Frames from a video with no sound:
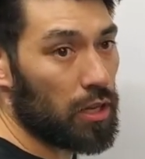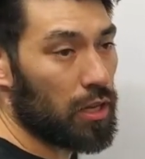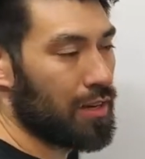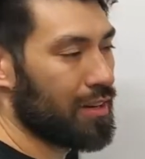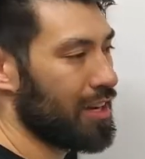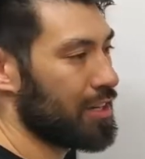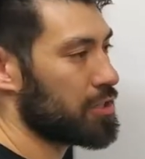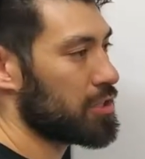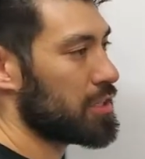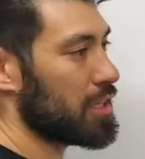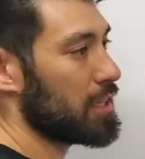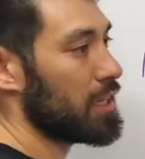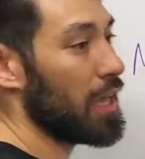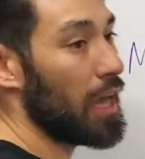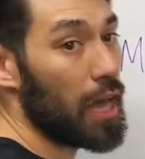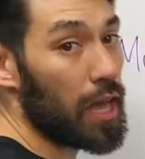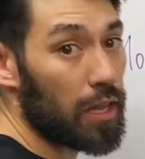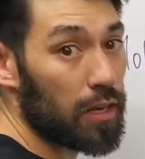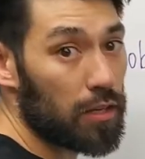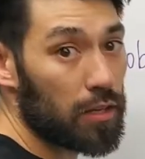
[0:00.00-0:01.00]
Not just at
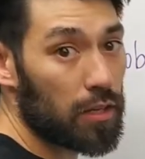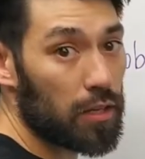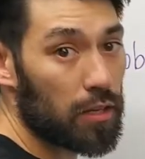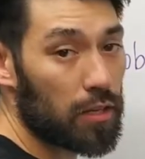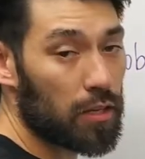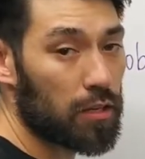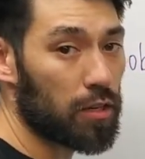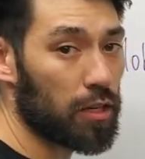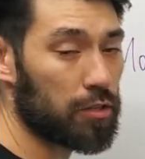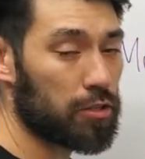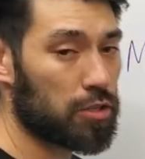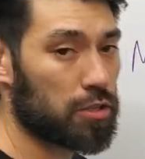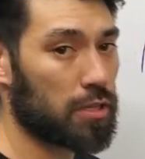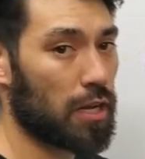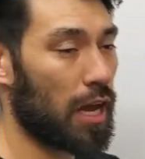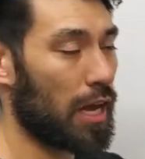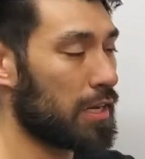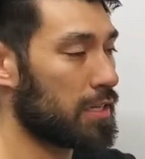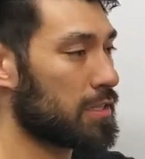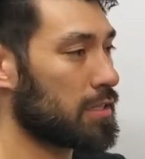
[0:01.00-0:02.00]
the end, not
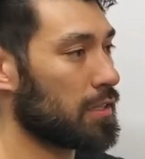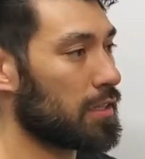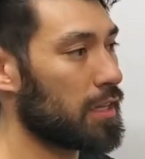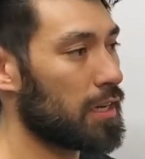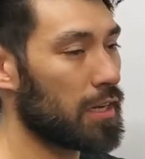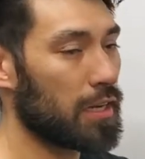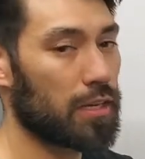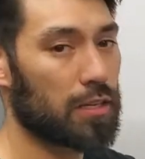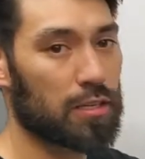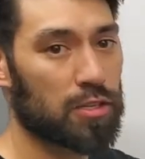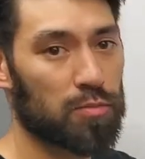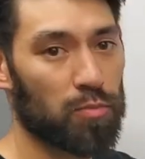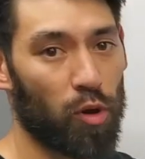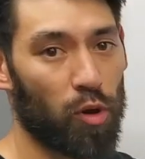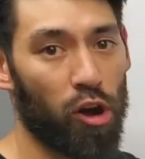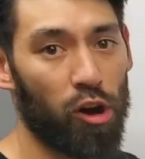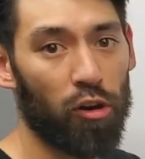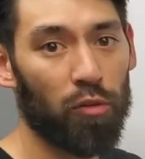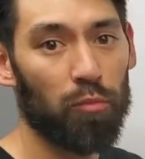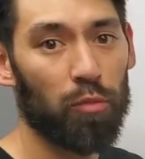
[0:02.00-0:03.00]
just isolating
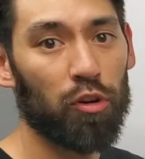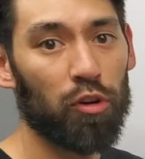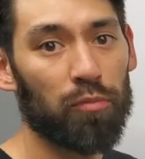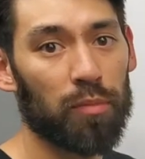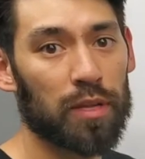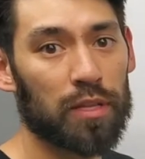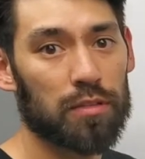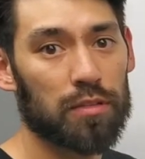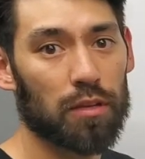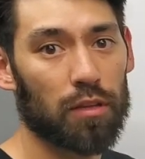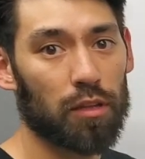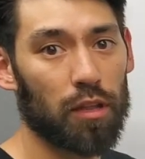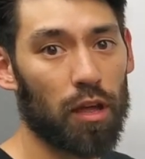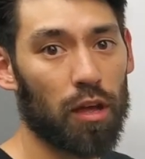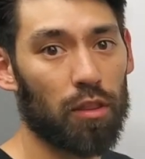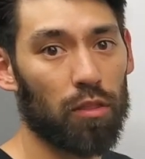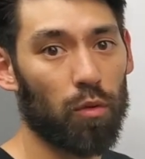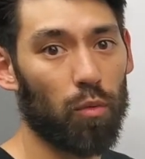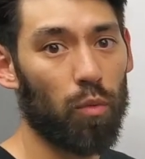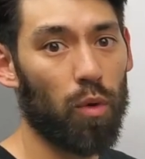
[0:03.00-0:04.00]
small movements
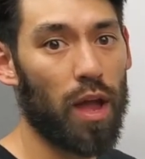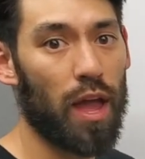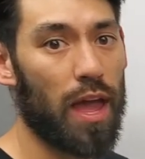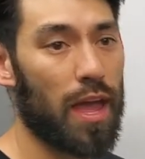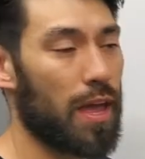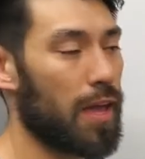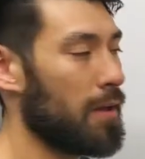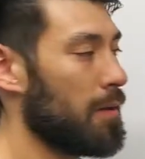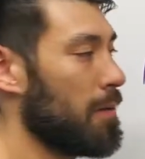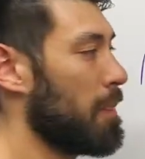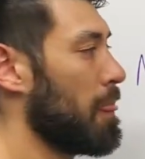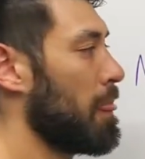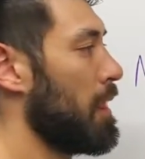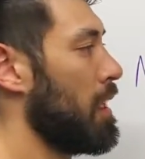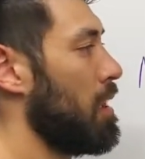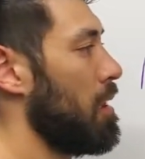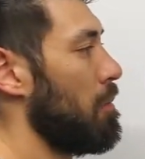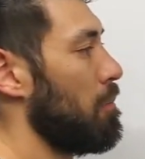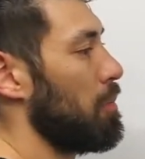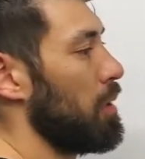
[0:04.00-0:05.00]
along the way,
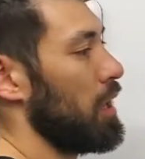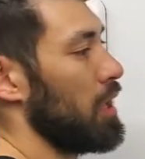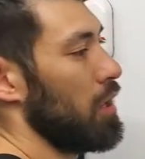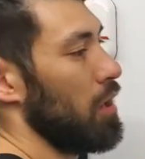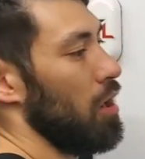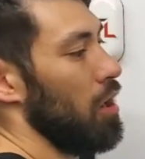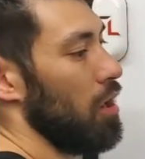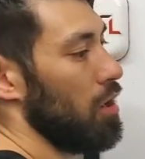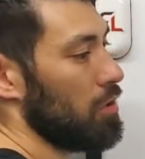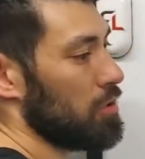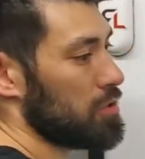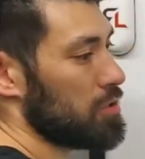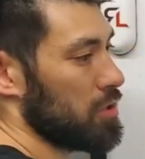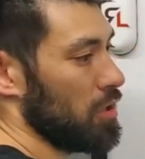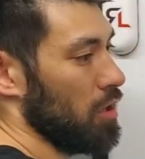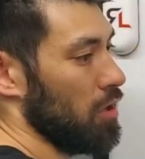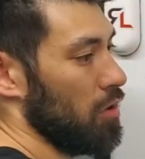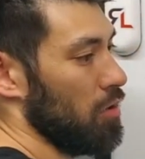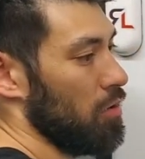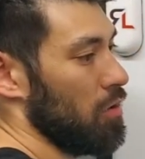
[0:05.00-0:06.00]
but
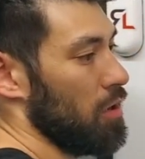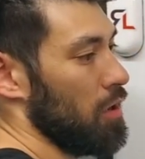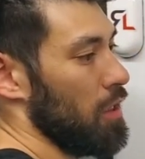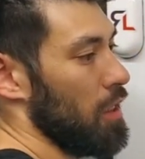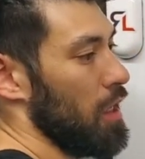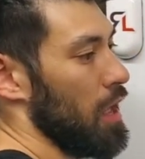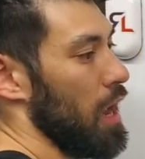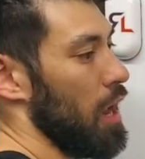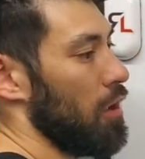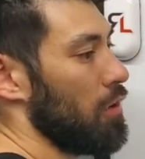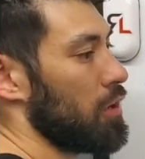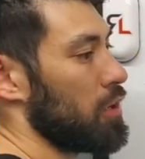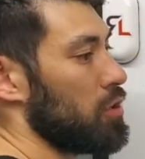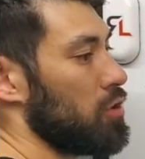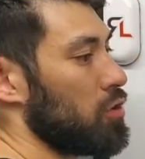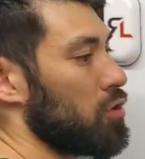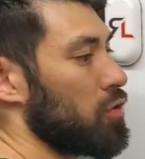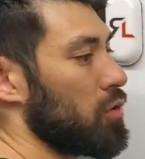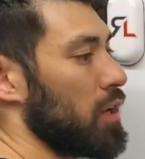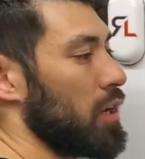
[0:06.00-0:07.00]
also how can
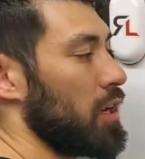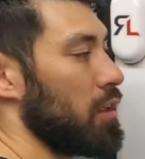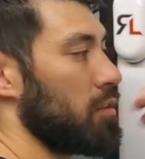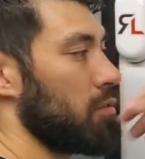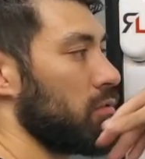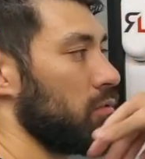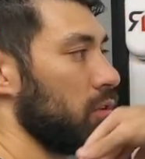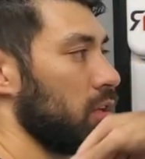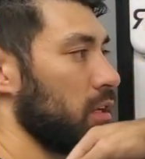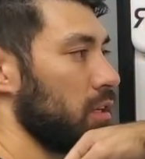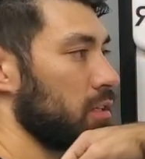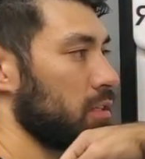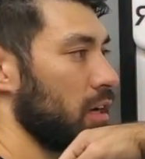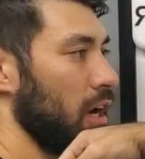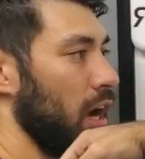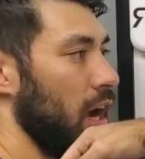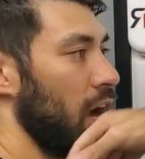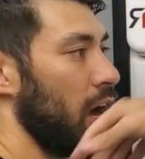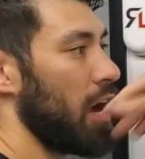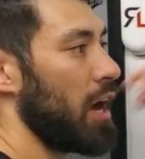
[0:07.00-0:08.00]
you create it through the
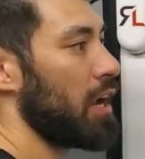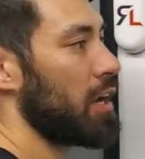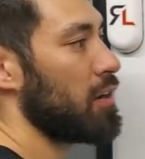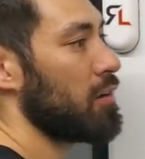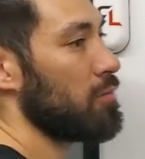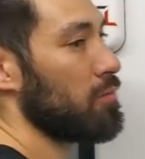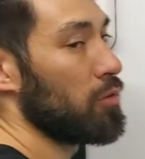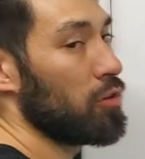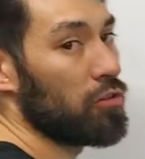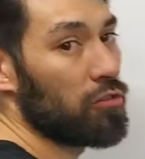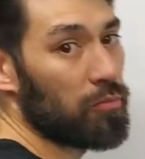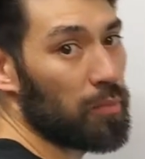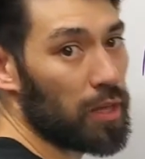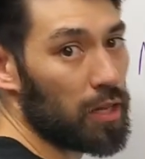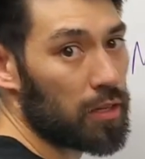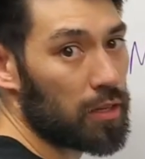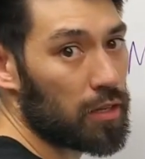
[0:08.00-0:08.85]
entire movement.